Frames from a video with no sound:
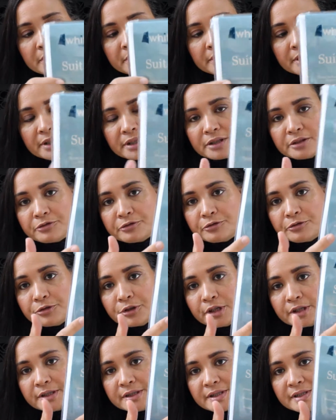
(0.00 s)
and then the
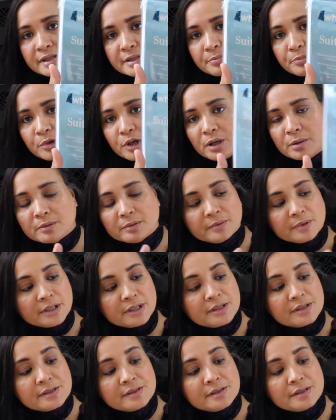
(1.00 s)
front is probably
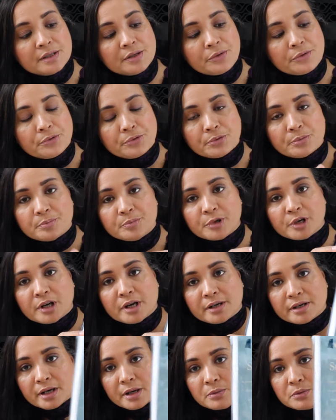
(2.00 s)
the see-through
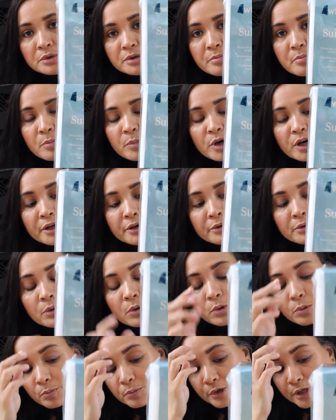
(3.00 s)
part. I wouldn't bother
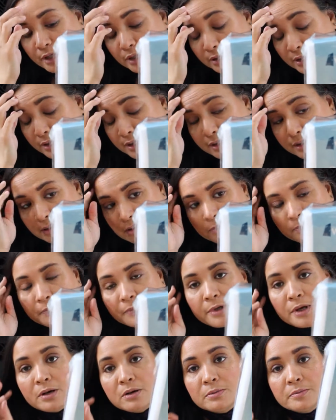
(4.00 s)
opening this up
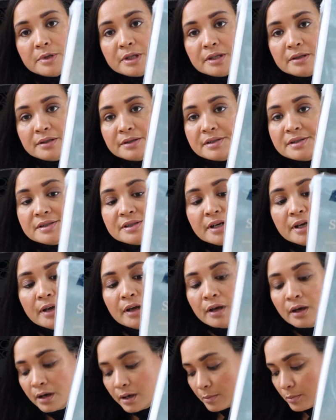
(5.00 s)
now because
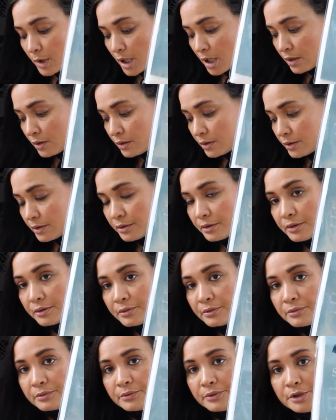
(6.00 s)
I'm not gonna
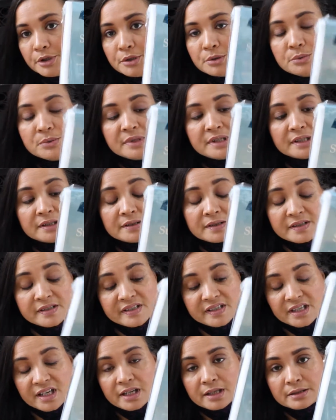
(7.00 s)
use it
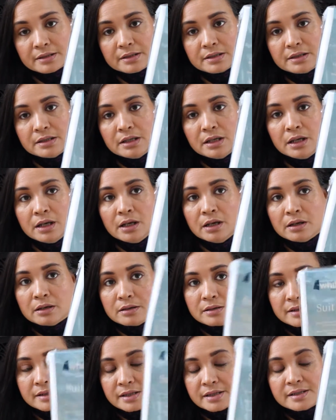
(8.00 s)
as yet
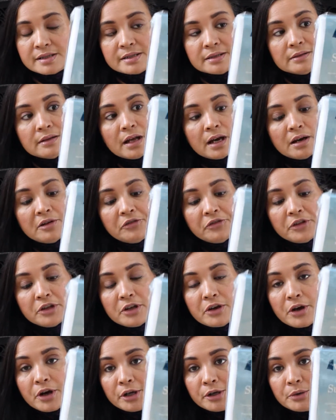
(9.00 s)
because I still have
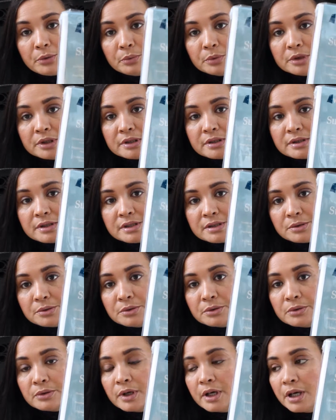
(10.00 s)
the other one.
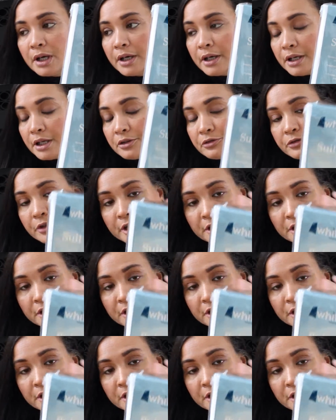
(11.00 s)
So if